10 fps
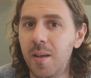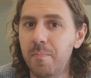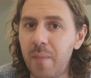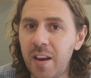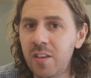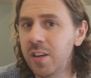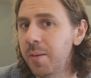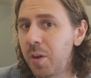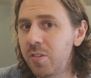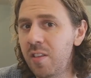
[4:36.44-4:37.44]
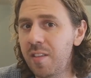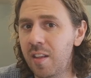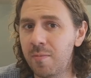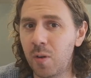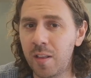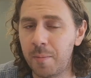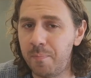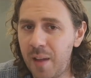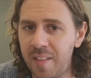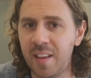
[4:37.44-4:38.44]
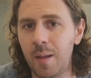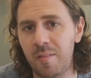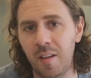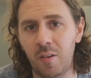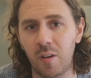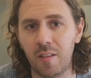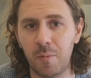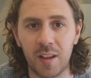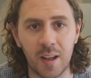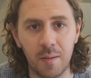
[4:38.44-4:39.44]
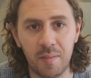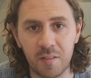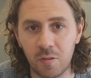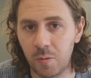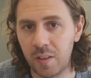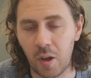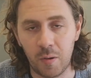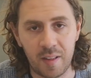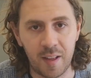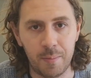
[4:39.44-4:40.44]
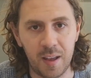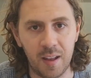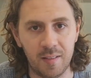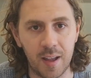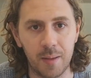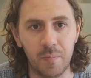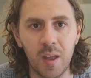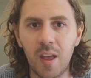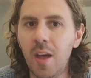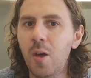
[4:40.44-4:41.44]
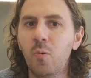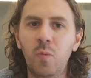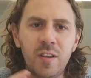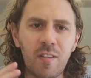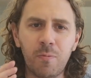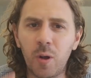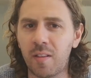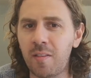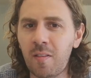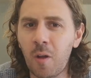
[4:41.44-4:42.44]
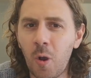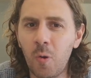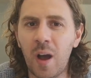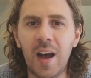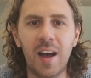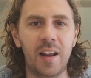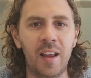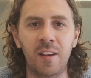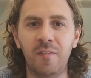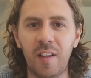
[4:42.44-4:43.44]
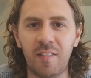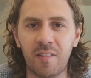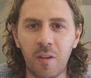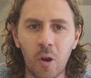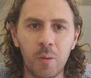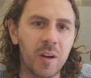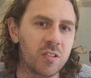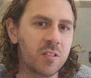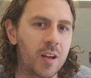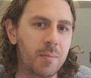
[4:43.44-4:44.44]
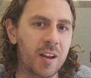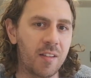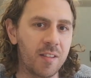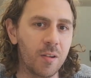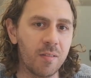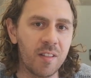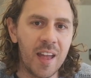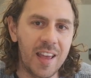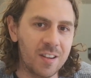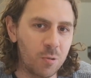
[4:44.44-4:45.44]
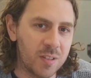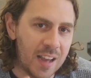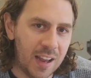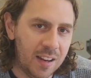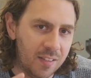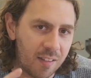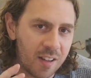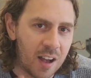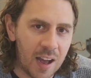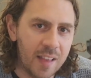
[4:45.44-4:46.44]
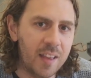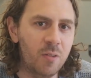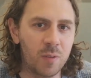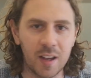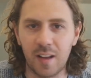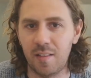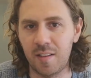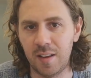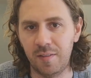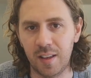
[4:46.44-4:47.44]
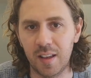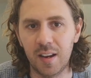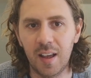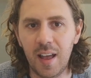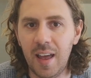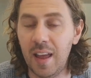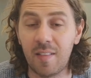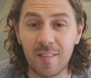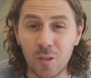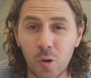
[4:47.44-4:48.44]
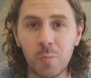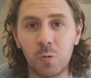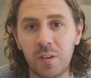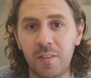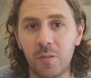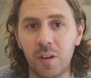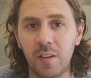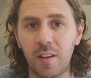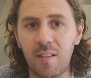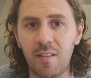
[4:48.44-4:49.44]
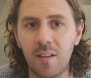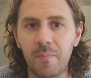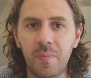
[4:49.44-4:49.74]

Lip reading: Managing emotions is one of the best-kept secrets when it comes to doing the OSCP exam. We just work so hard and invest so much time in ourselves into attaining this highly regarded certificate. It's normal to feel nervous.